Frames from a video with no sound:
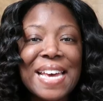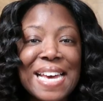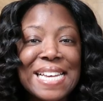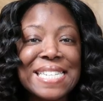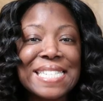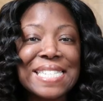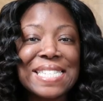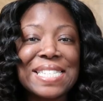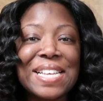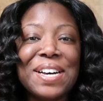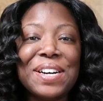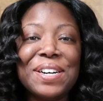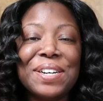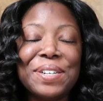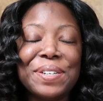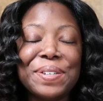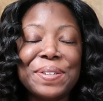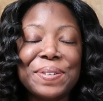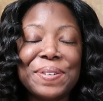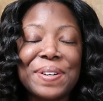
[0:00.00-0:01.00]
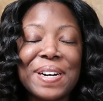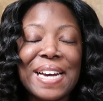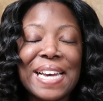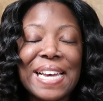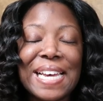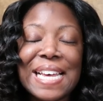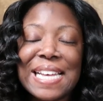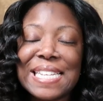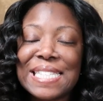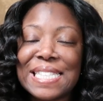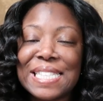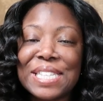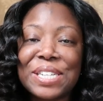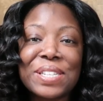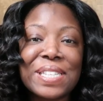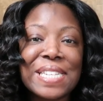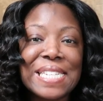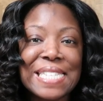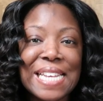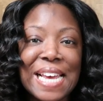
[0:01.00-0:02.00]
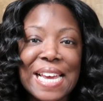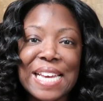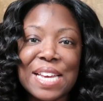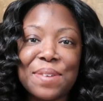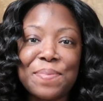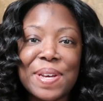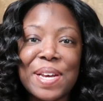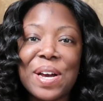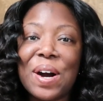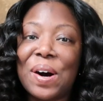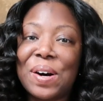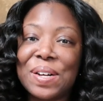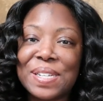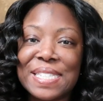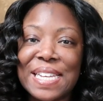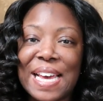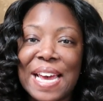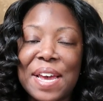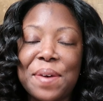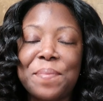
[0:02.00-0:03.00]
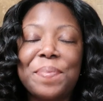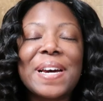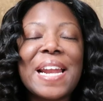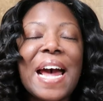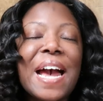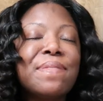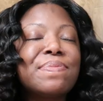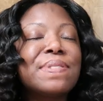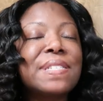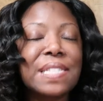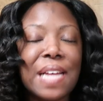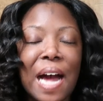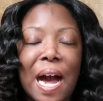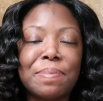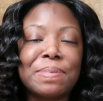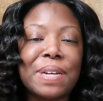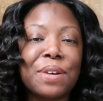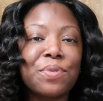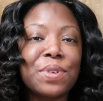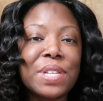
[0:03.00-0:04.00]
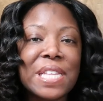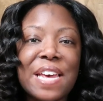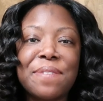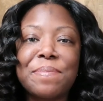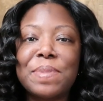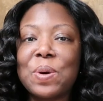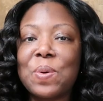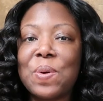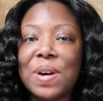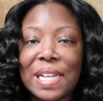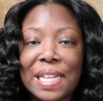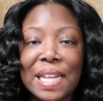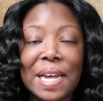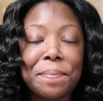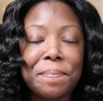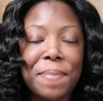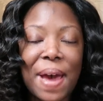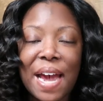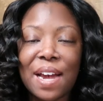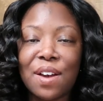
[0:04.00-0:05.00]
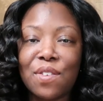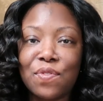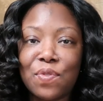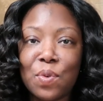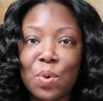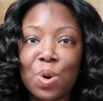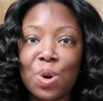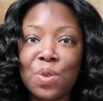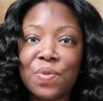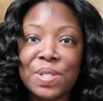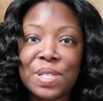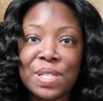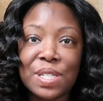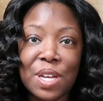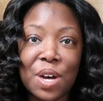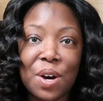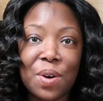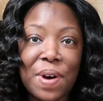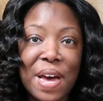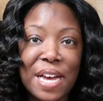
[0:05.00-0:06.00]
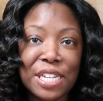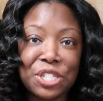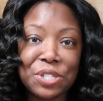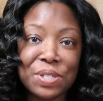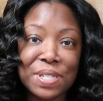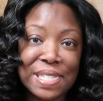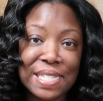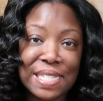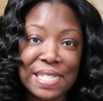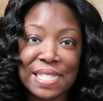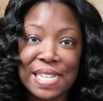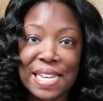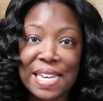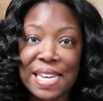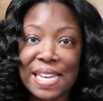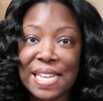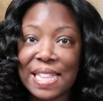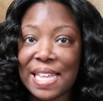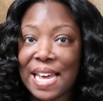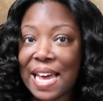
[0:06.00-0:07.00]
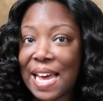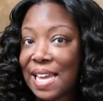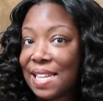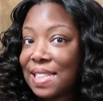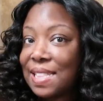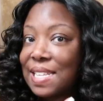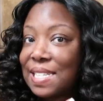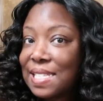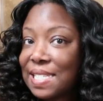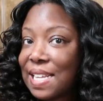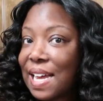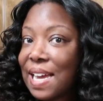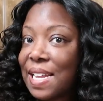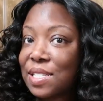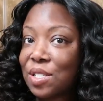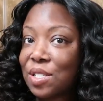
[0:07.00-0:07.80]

Okay, so it has literally taken me all day, but I've stopped I really have been going kind my back and forth. So as you can see that this side